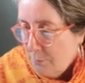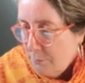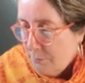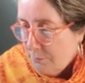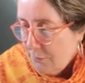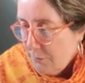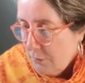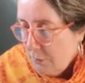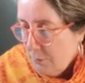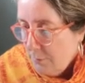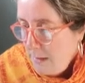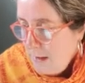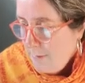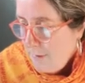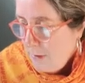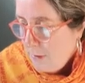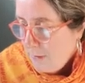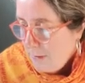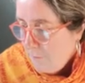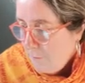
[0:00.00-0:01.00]
So maybe
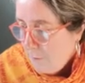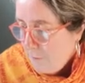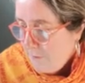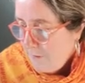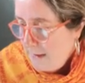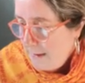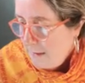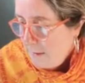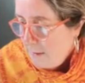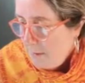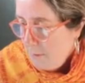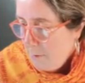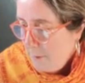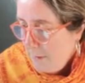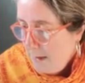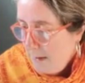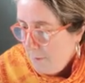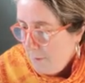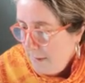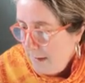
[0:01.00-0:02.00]
I'll give her a second.
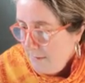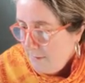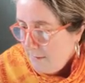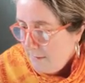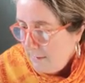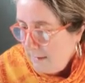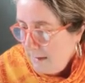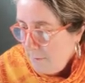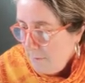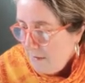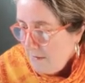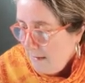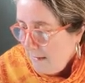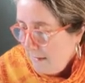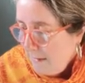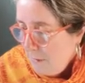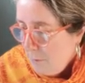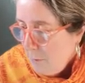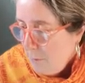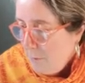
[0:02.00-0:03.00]
But basically, let me tell
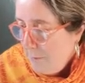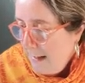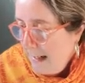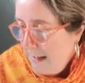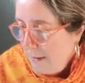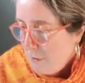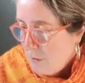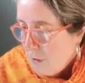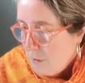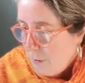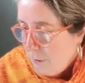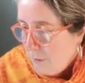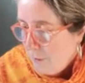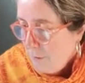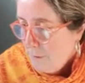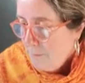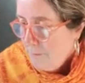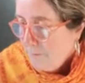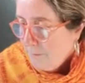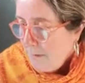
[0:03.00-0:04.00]
you about her.